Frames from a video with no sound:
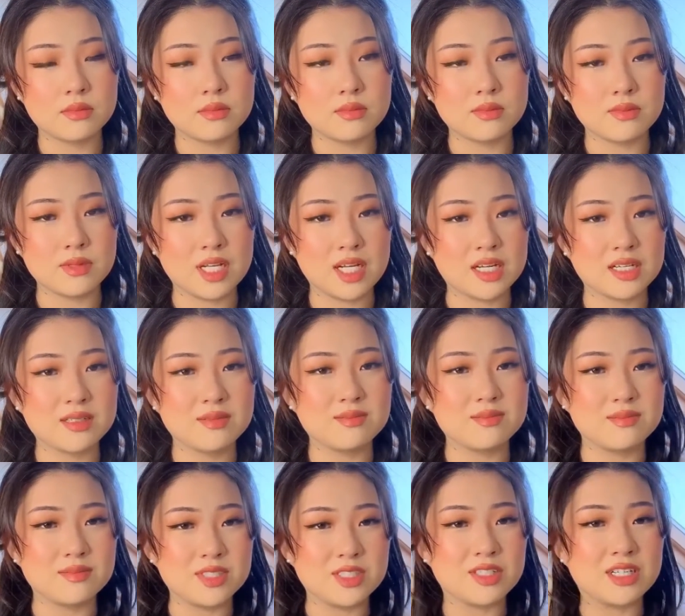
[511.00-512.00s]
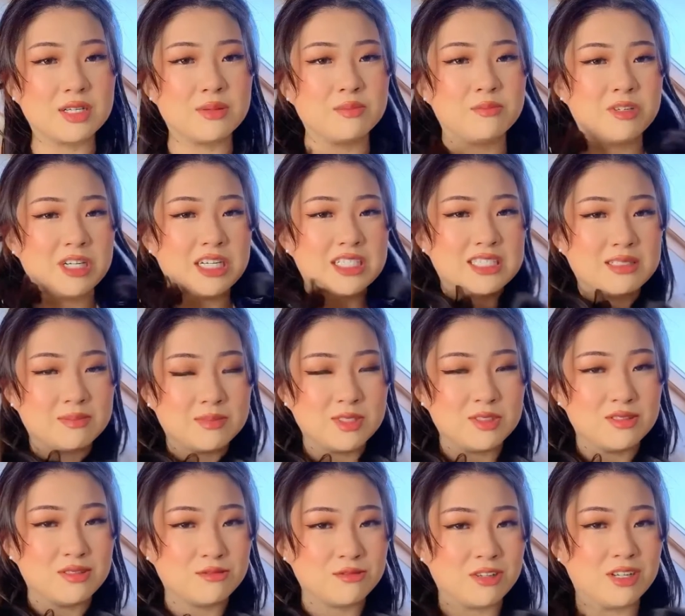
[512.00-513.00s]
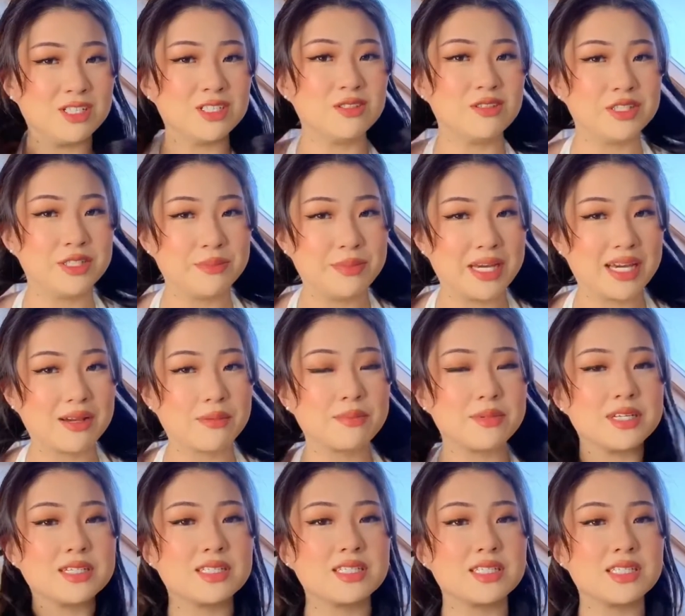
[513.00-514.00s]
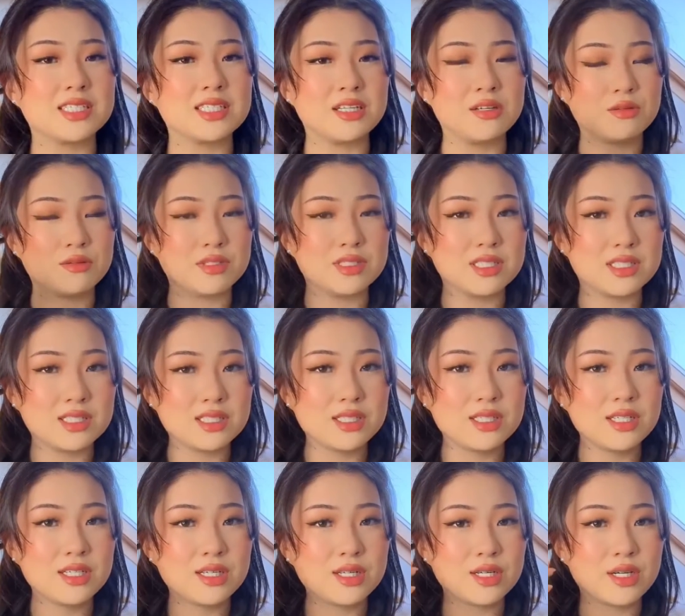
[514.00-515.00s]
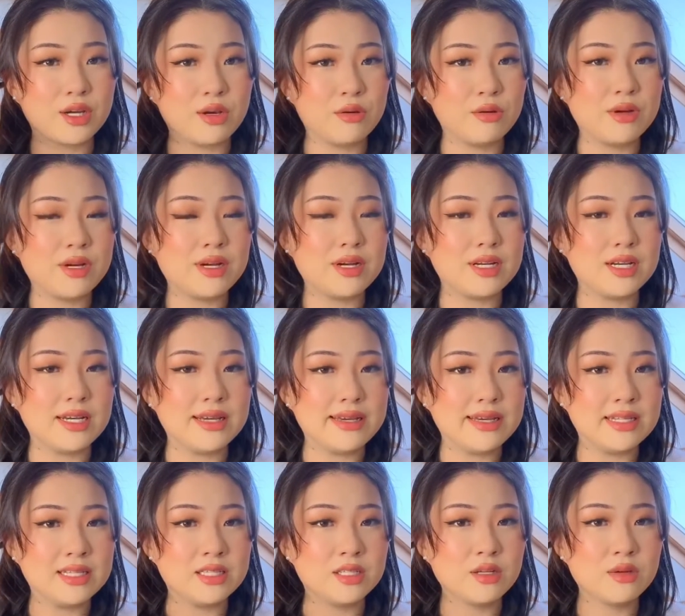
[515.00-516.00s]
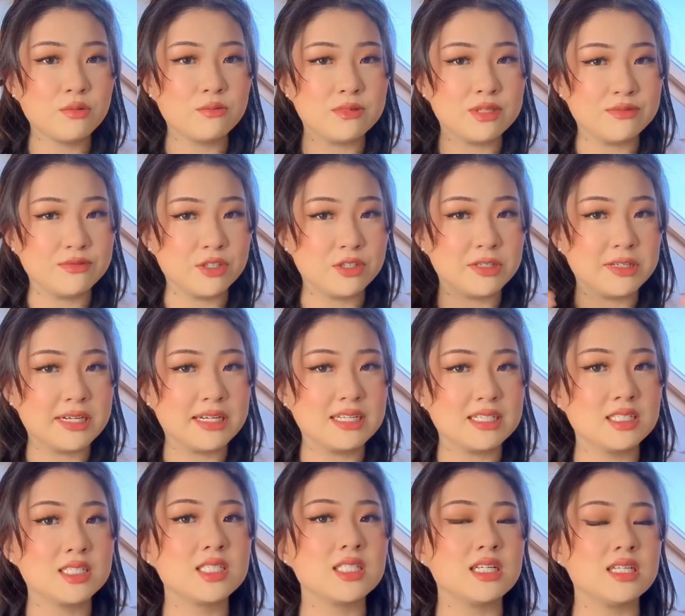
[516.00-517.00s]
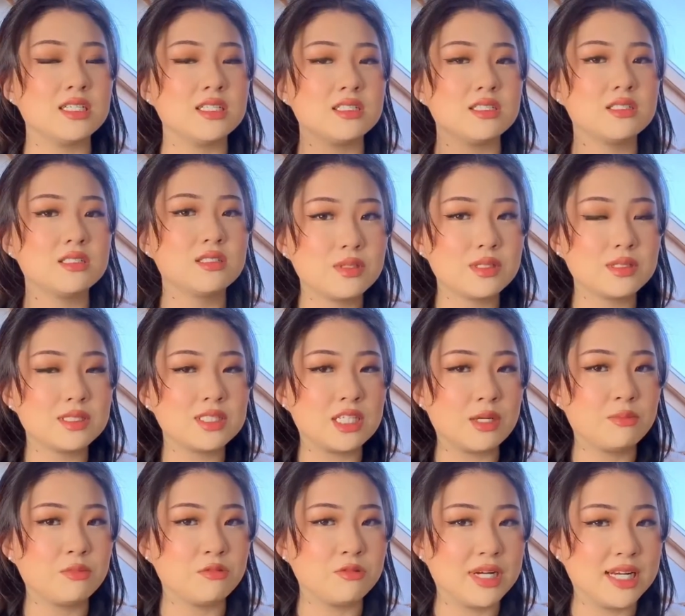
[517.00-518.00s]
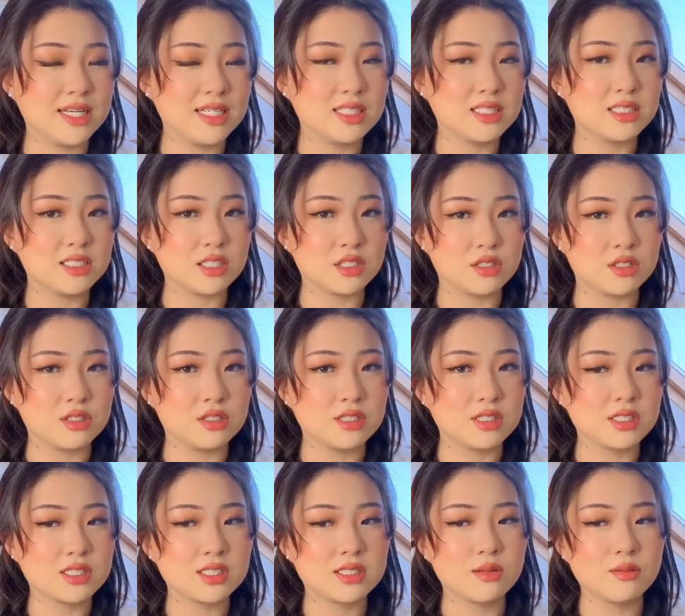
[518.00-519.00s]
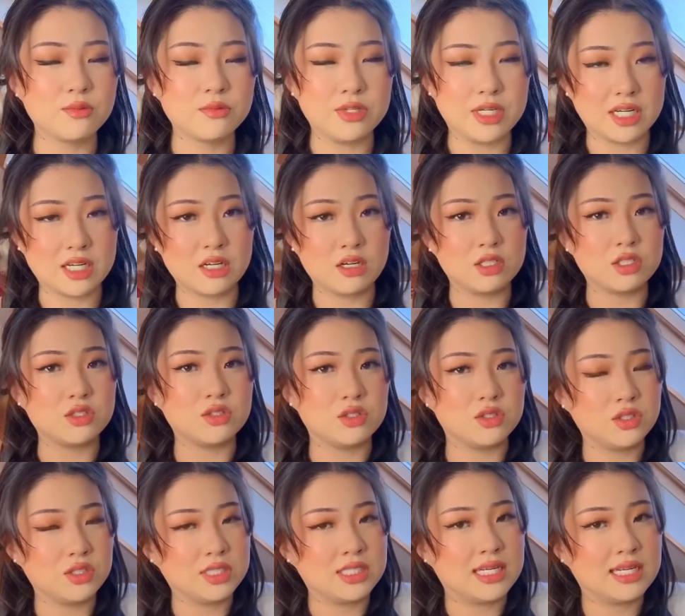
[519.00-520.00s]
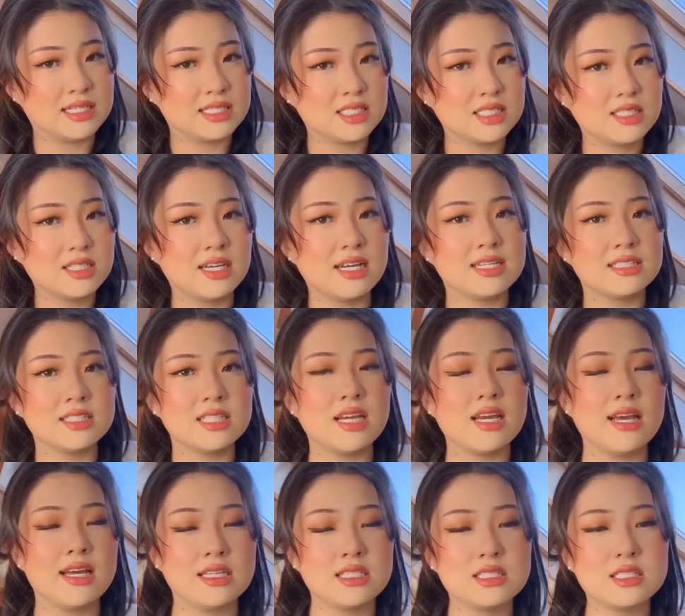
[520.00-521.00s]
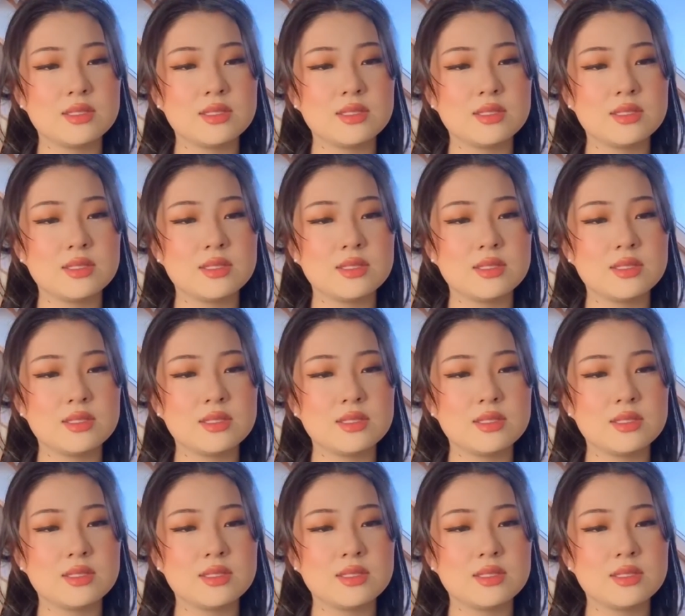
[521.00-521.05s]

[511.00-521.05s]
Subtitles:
Like, you can bring them to the front or the back, but don't go in with your hands and separate the curls. We're going to do that at the end.